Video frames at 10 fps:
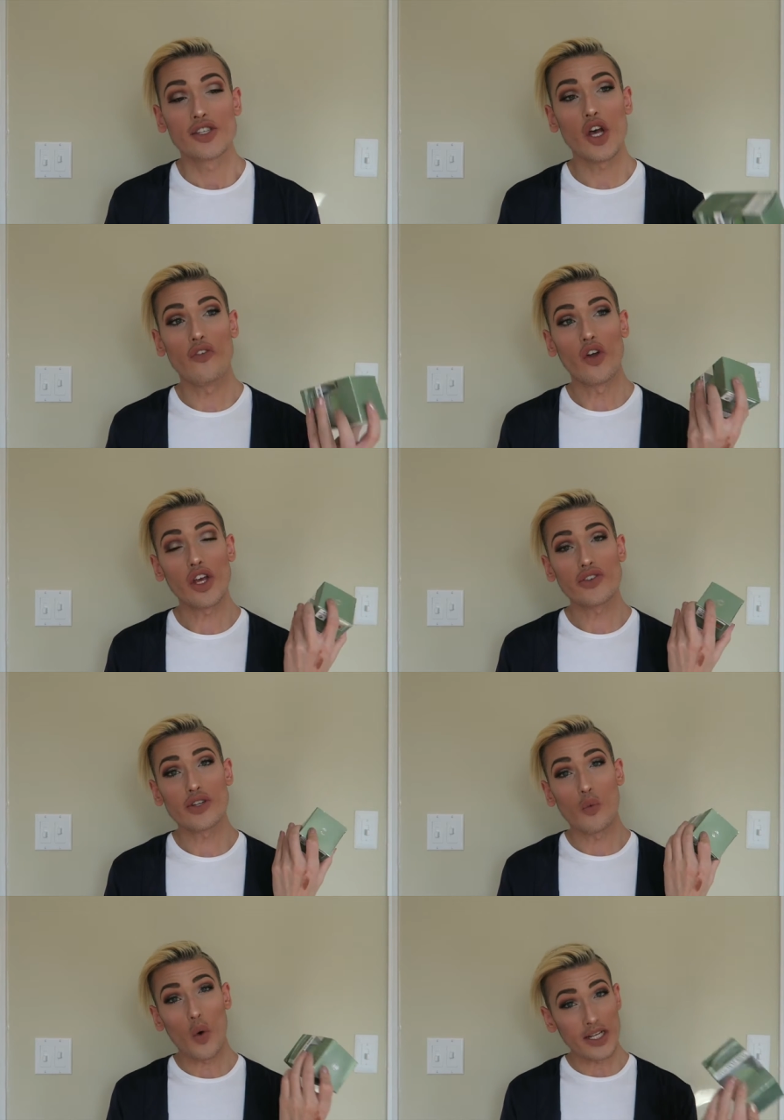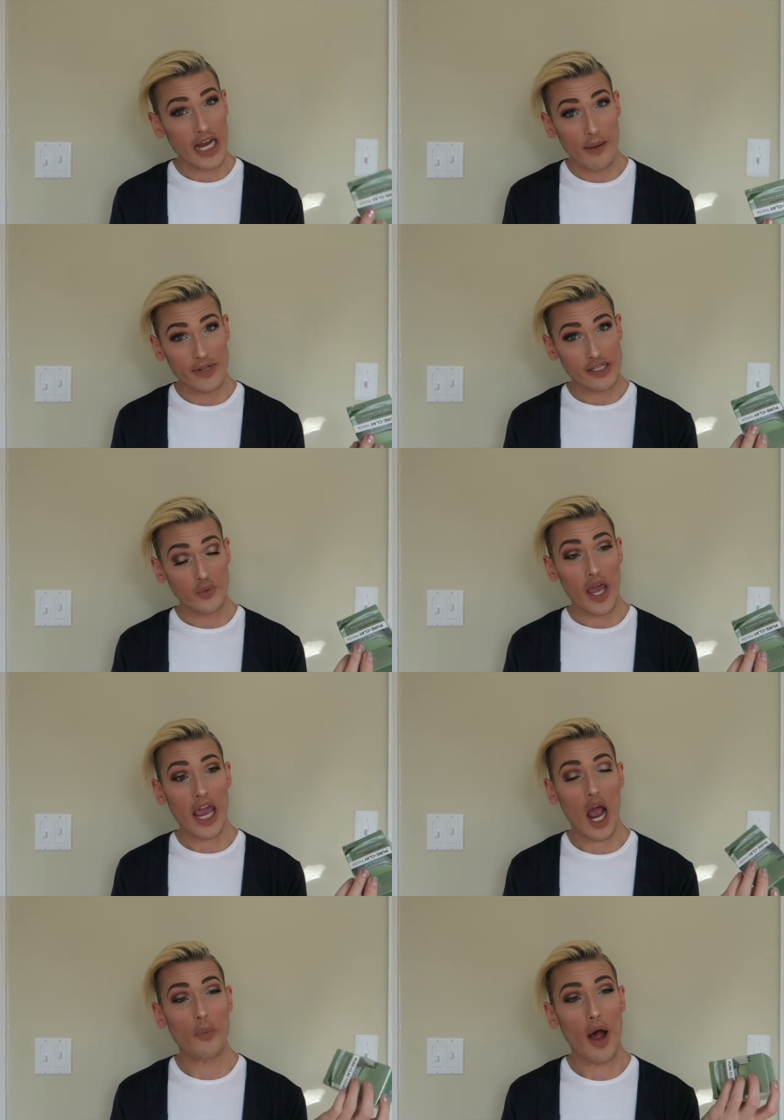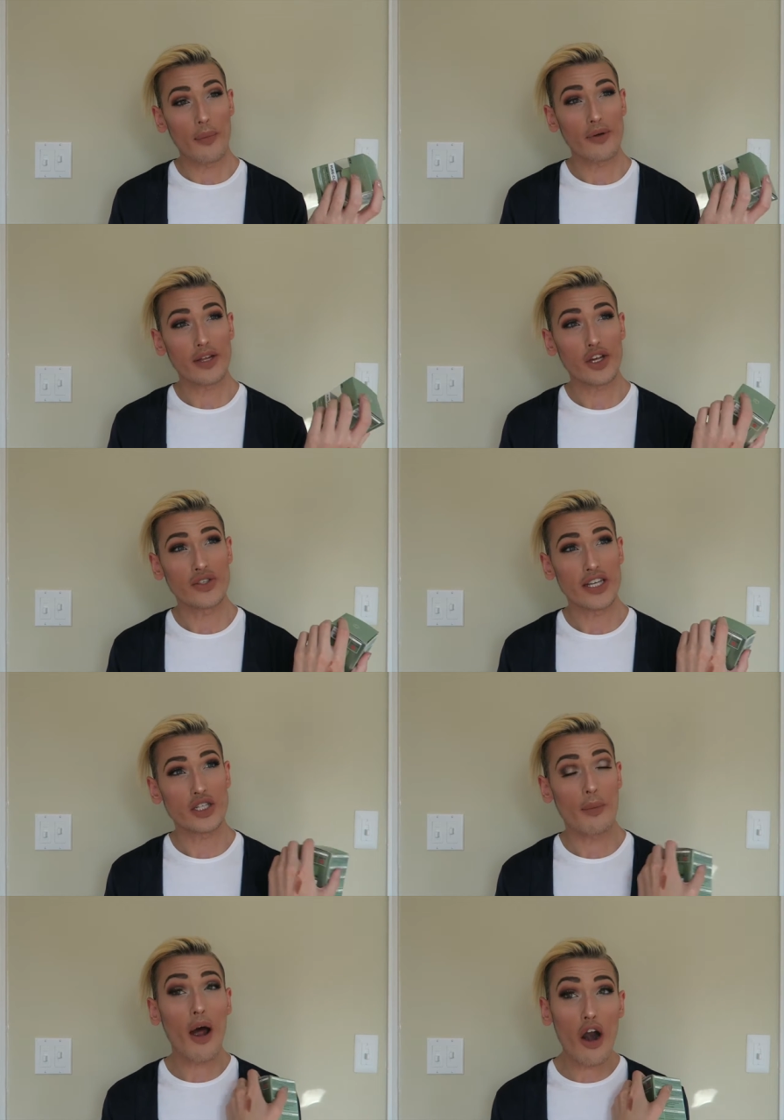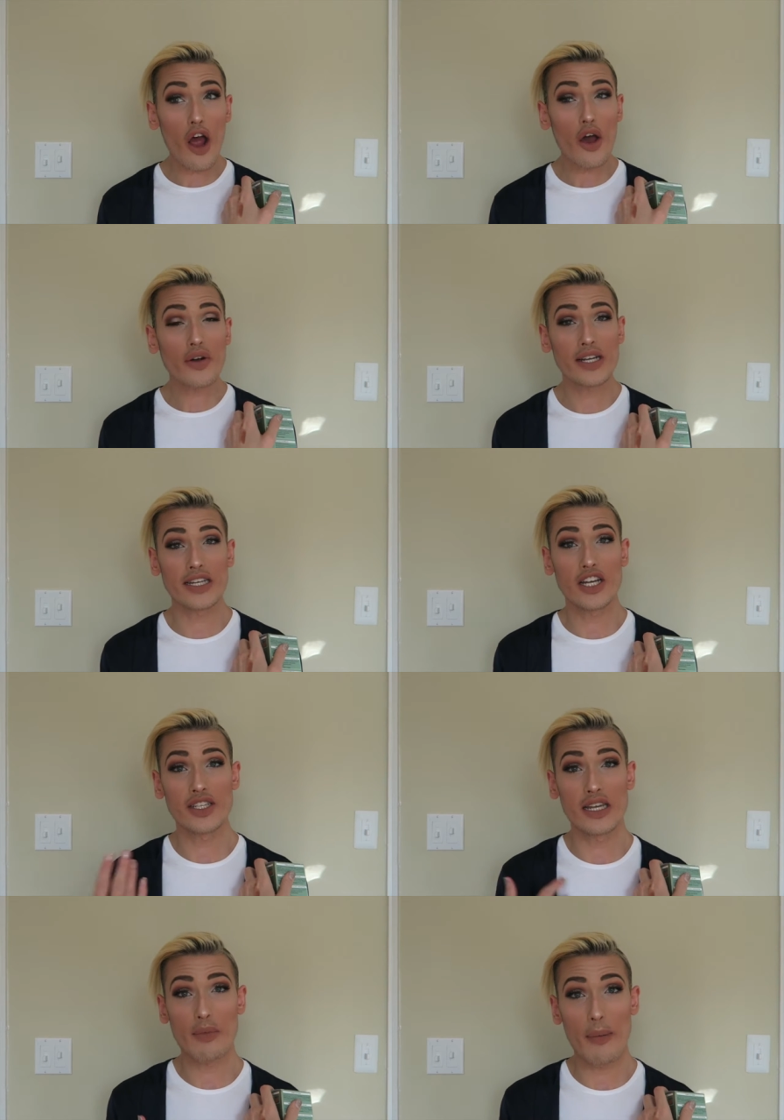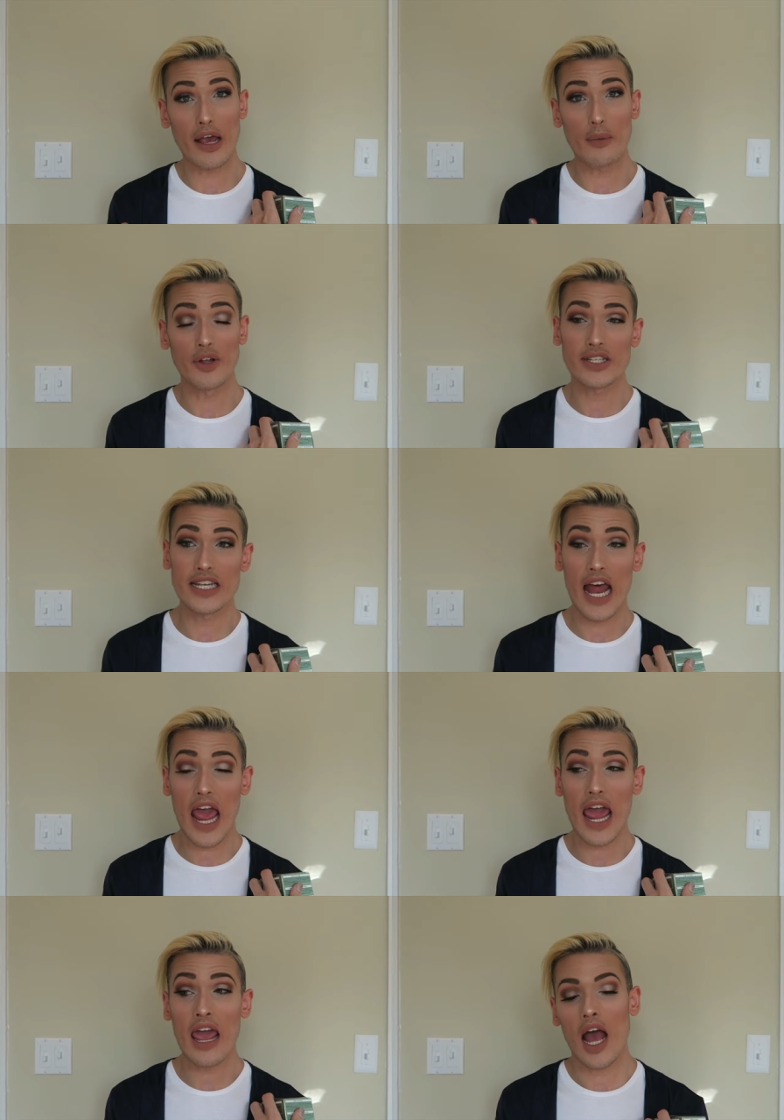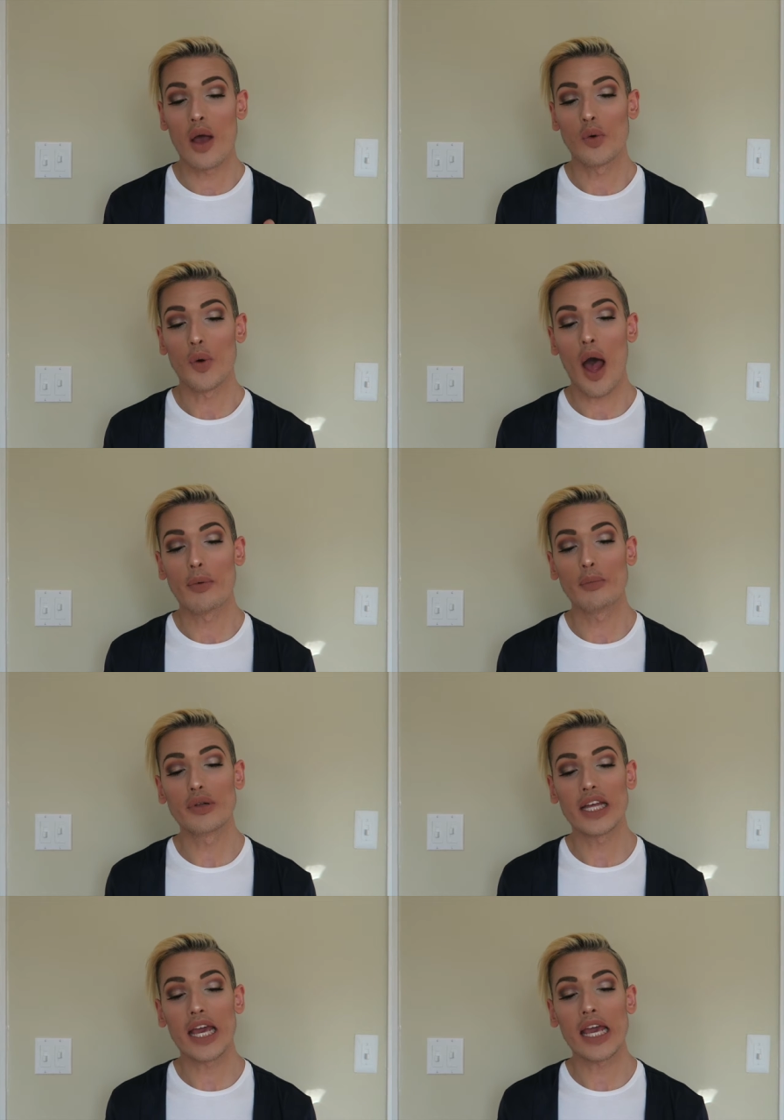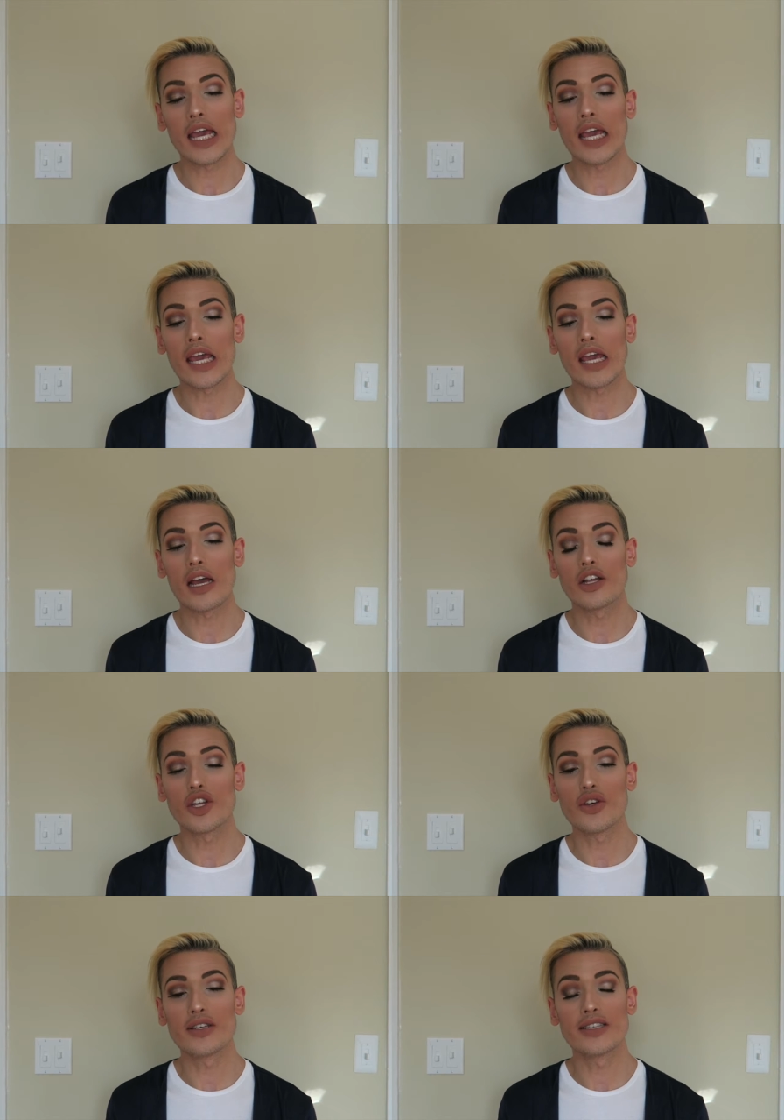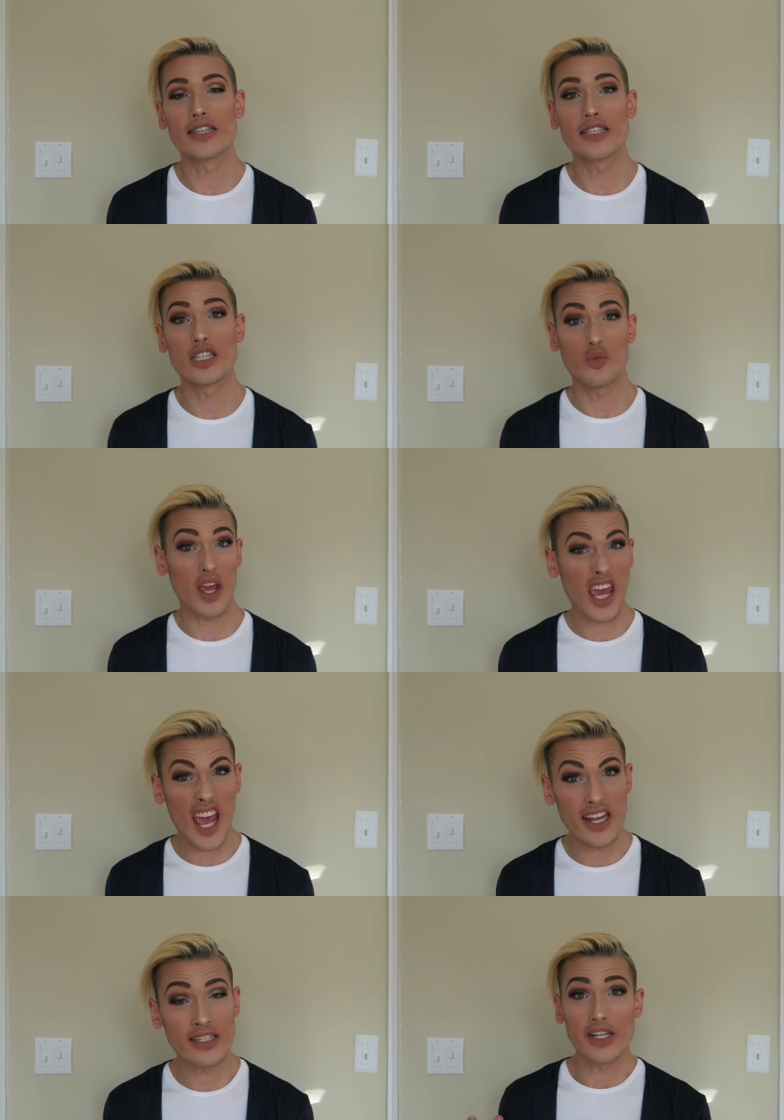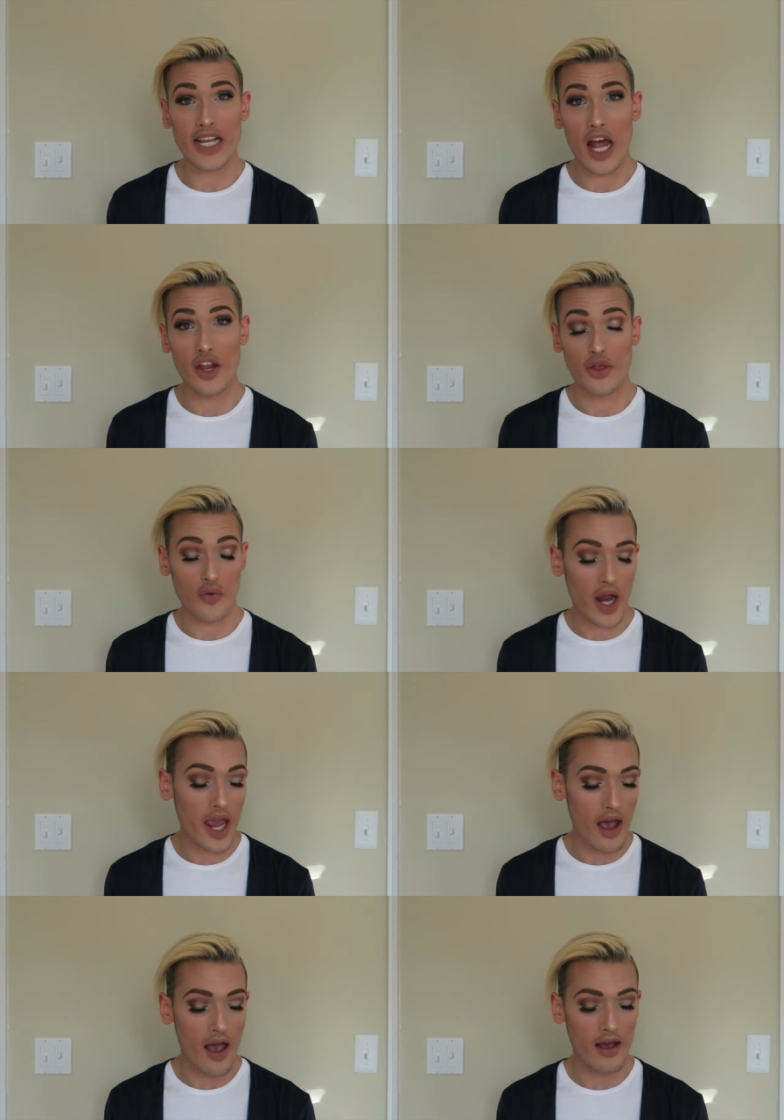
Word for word: So I've only used it one time this week. I'll probably use it tomorrow because I just did my makeup look today. I will probably use this this weekend. That's kind of three.